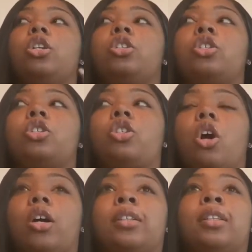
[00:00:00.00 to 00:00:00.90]

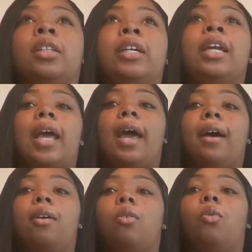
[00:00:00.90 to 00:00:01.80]
start looking
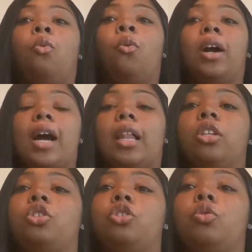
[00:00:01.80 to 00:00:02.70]
at what
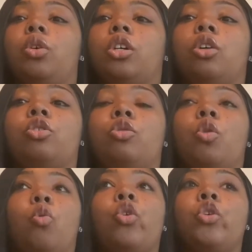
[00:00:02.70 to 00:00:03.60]
colleges you want to go to
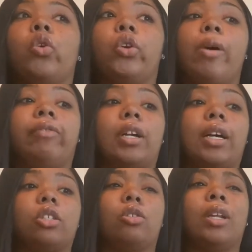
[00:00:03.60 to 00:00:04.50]
or what do you want to do after
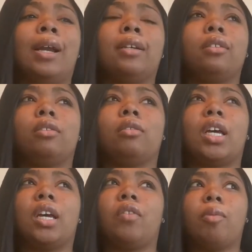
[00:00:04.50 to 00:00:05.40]
high school. Like,
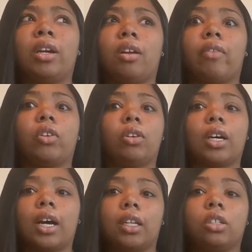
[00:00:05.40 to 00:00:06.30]
everybody don't have to go to
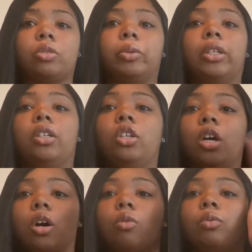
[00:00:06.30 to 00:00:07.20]
college, but you
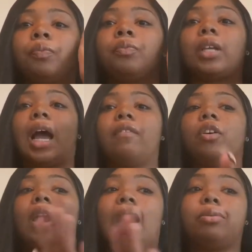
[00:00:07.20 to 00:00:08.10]
know, have
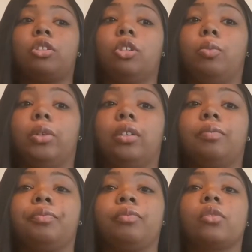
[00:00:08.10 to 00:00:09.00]
your options open.
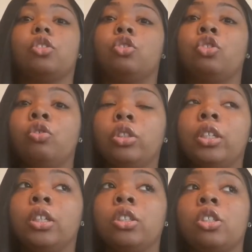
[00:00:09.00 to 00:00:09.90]

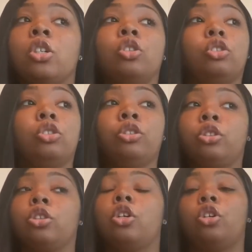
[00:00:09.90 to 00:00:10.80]
Juniors,
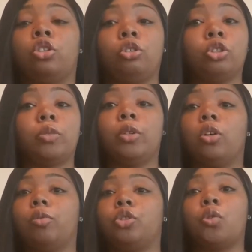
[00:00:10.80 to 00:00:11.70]
juniors, you should be
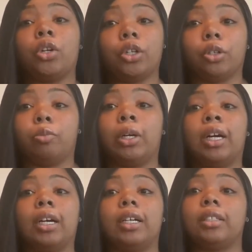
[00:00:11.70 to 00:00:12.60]
knowing what you want to do
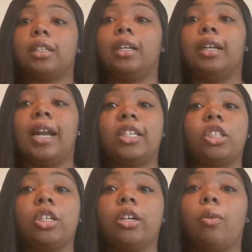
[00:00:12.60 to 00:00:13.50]
because
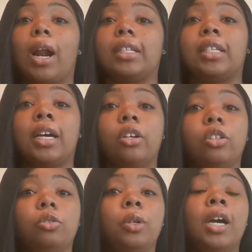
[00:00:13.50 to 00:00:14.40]
next year when I tell
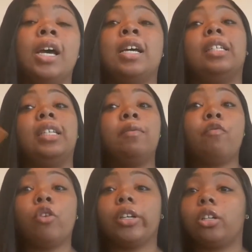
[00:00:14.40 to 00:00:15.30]
you, them
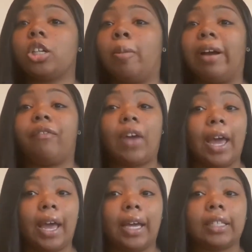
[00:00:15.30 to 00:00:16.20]
four years go by
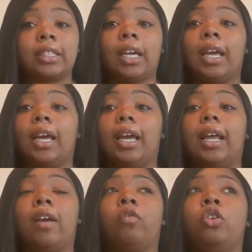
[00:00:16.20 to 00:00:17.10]
fast. And
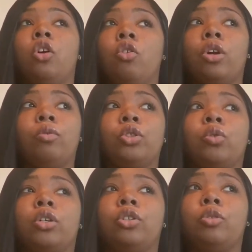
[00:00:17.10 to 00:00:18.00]
if you don't know what
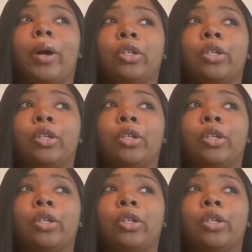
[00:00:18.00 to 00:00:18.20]
you want to do by